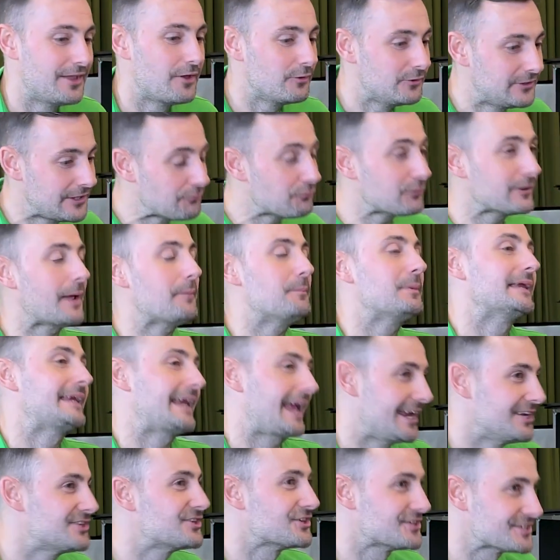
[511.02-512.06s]
Different
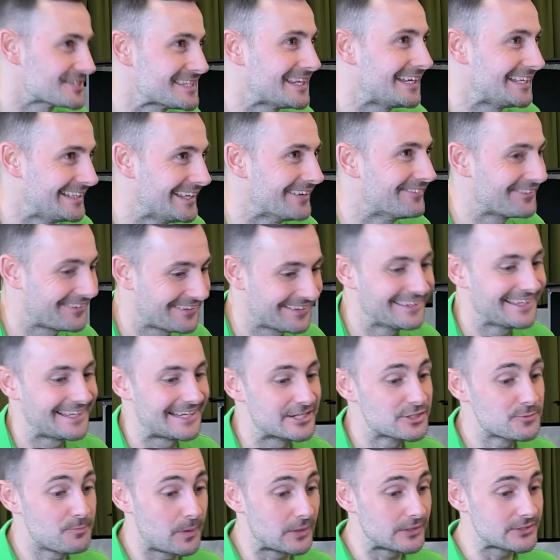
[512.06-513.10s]
applications need different
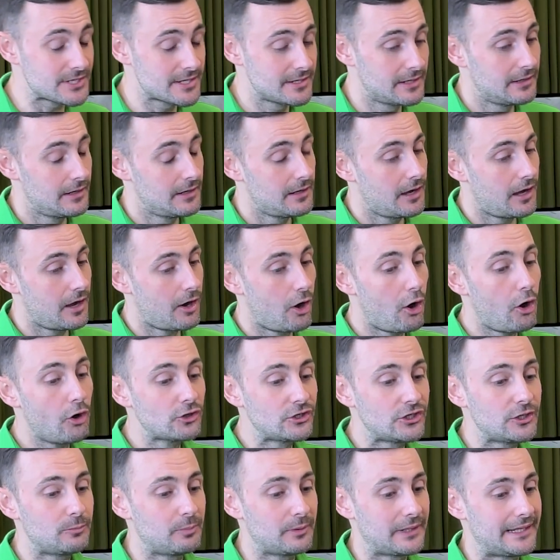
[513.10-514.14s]
things, but
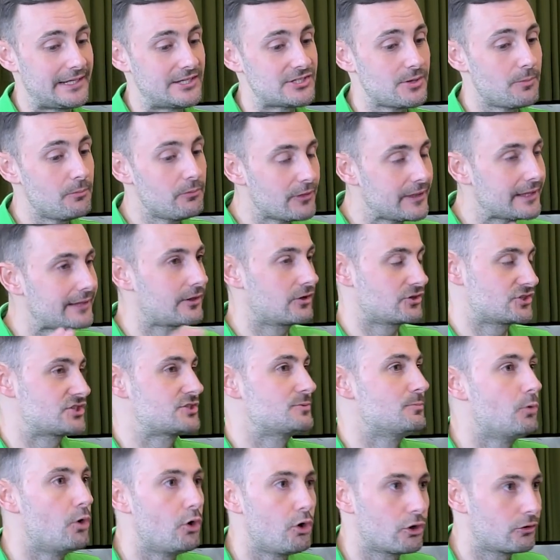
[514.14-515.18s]
arguably something that's
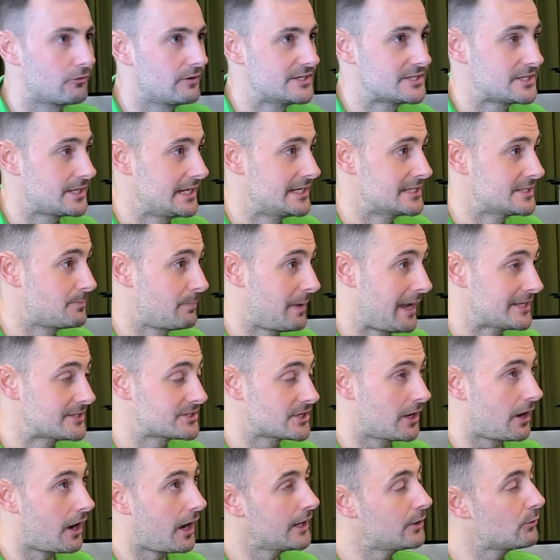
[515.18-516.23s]
smaller is
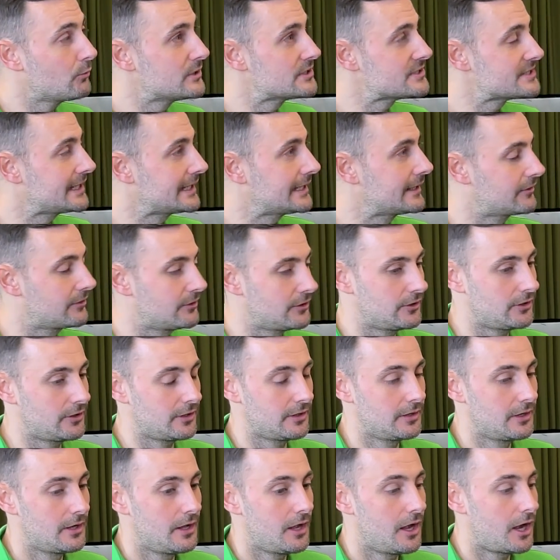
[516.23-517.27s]
better. I always think
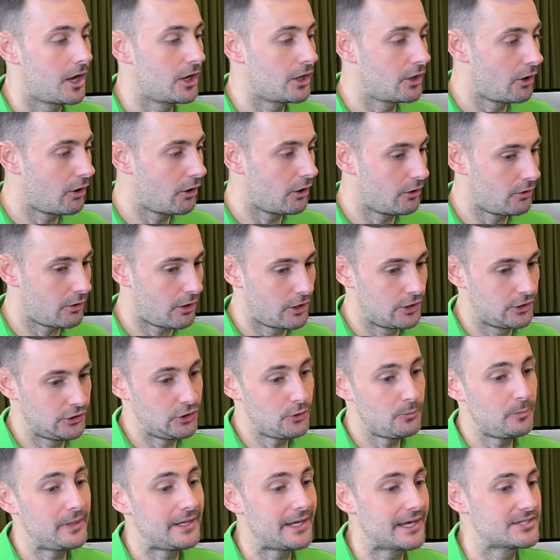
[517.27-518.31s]
that a
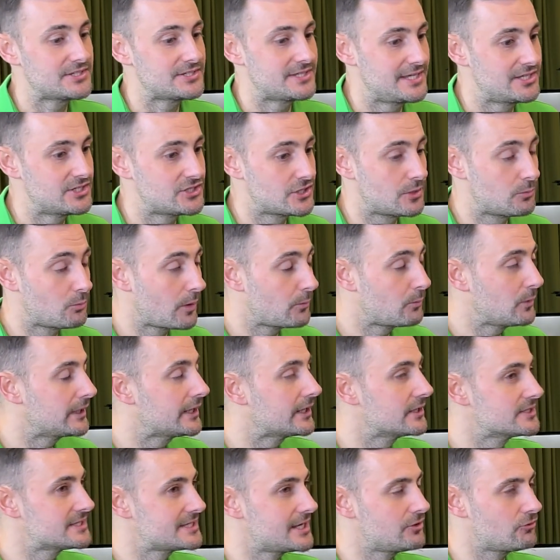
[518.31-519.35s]
UPS system, when we
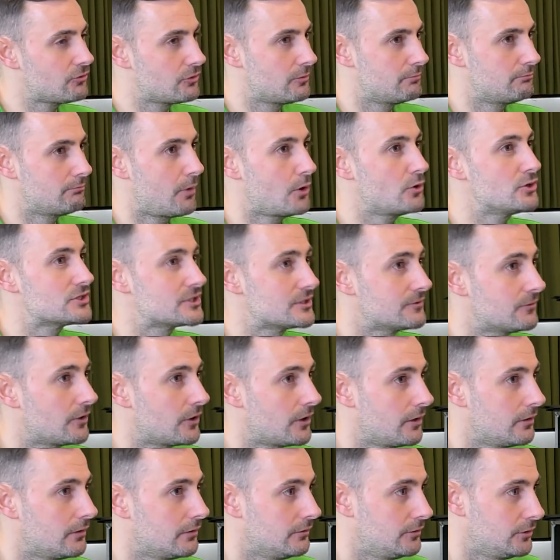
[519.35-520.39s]
consider most of
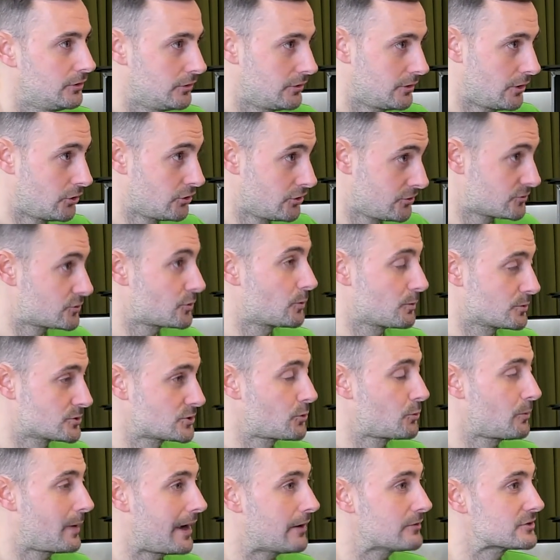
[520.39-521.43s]
our
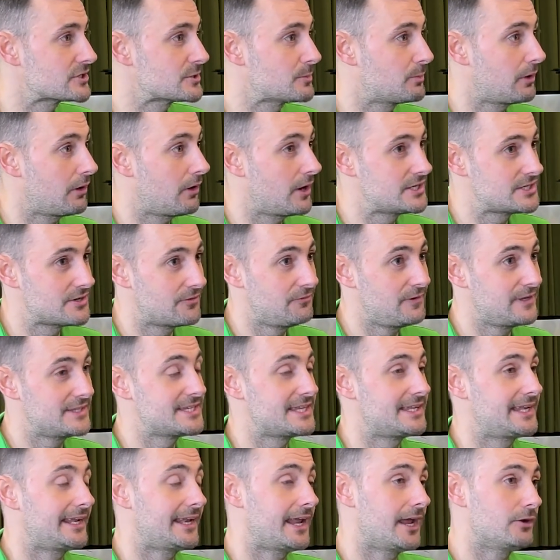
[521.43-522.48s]
uninterruptible power supplies are
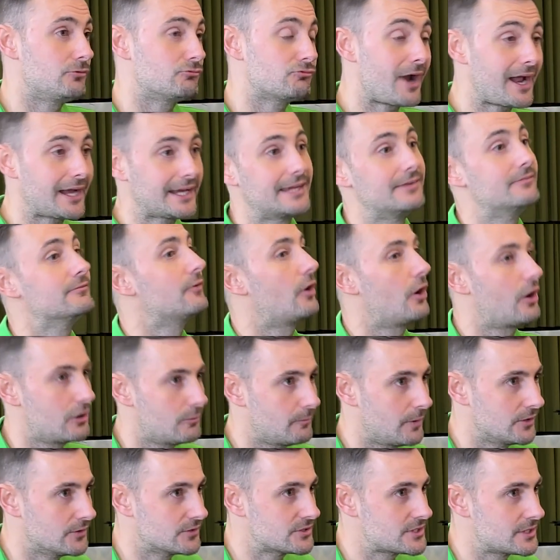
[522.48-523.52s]
fitted in a rack
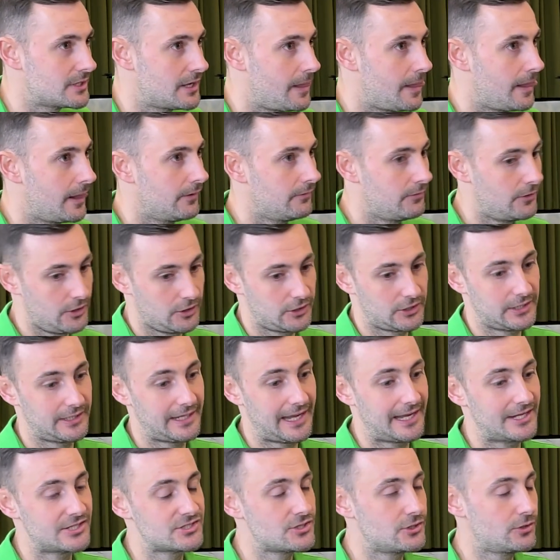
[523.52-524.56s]
environment that
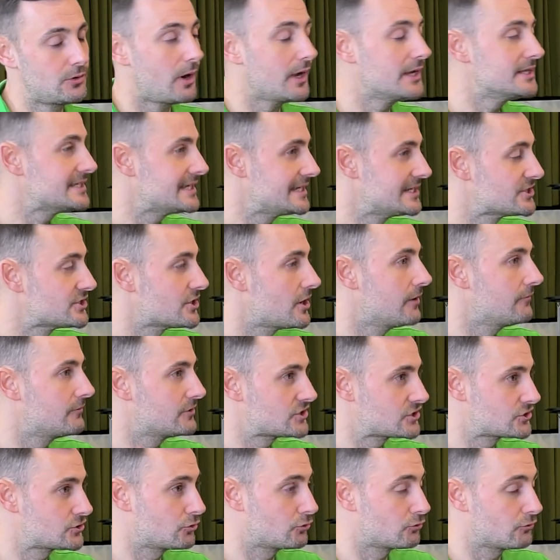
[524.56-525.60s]
connect to IT server
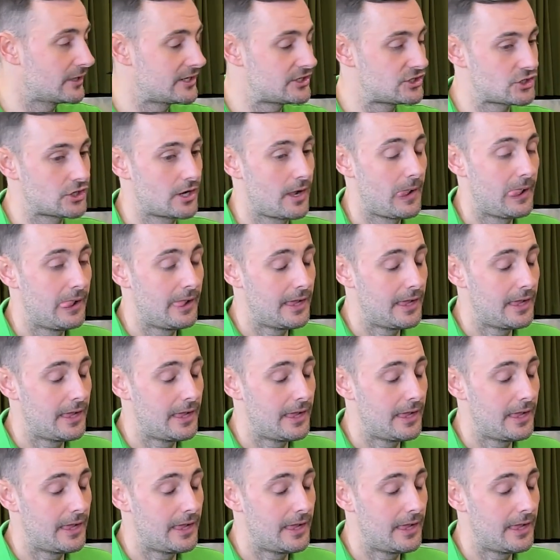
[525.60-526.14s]
storage,